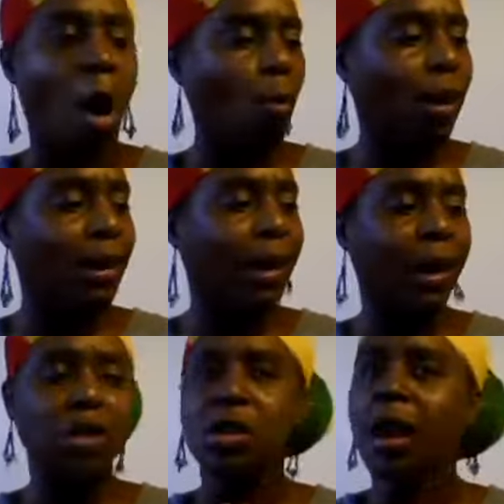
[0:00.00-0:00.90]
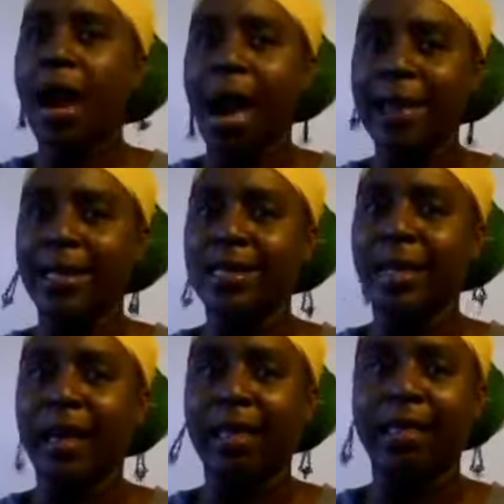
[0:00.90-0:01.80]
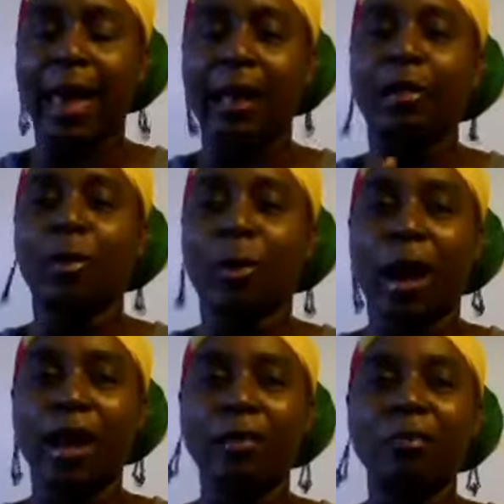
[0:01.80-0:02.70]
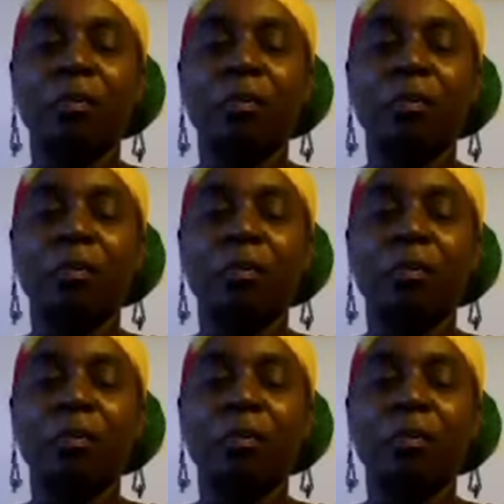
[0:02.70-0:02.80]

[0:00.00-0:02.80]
Oh my gosh, I need to get that, right?